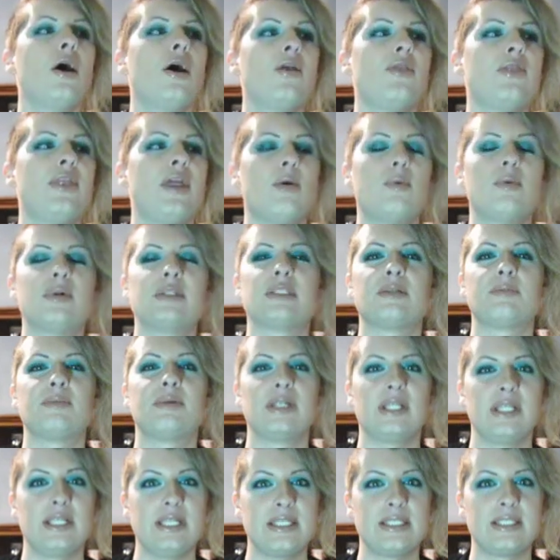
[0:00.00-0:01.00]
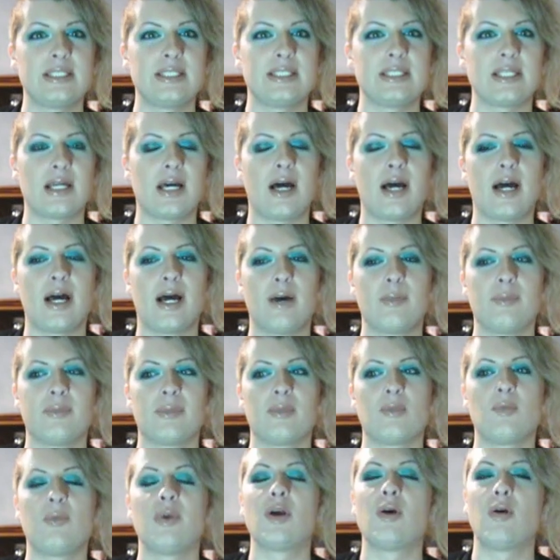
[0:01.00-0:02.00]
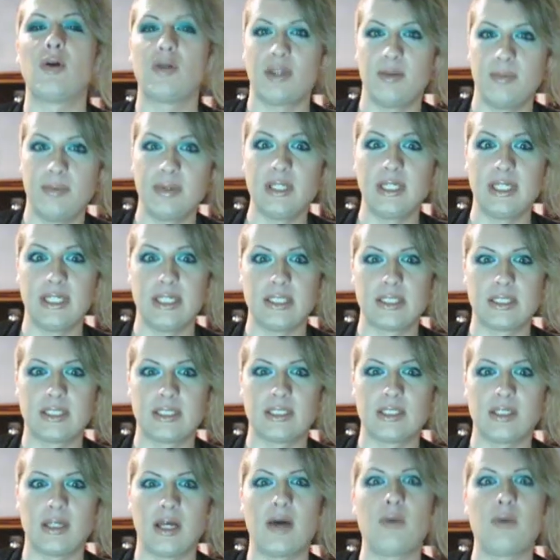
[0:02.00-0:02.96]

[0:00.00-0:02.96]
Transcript: there was a police, um, we called the police,